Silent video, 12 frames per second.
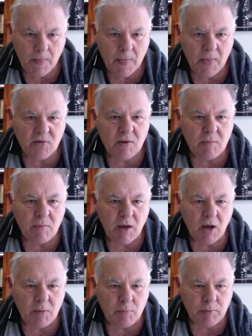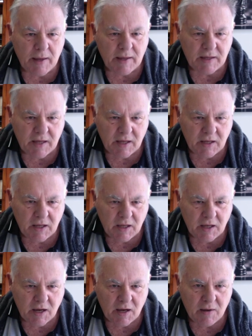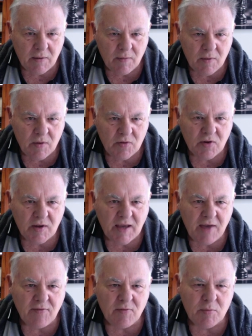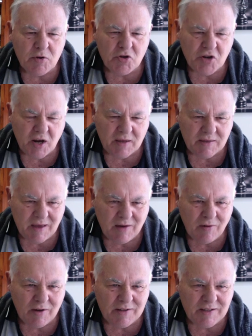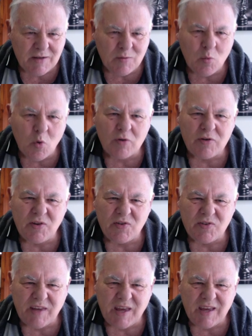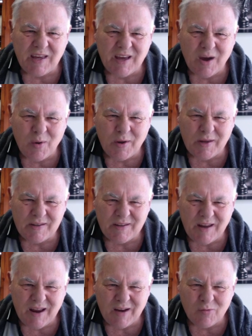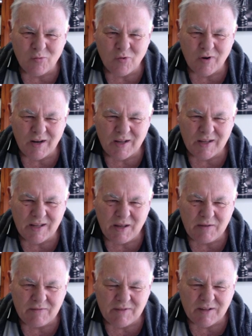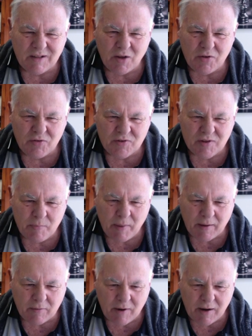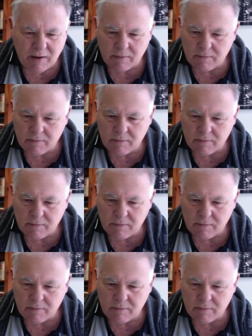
So he played king here. So I gave him a check there. I didn't want his king going down really close to the back rank.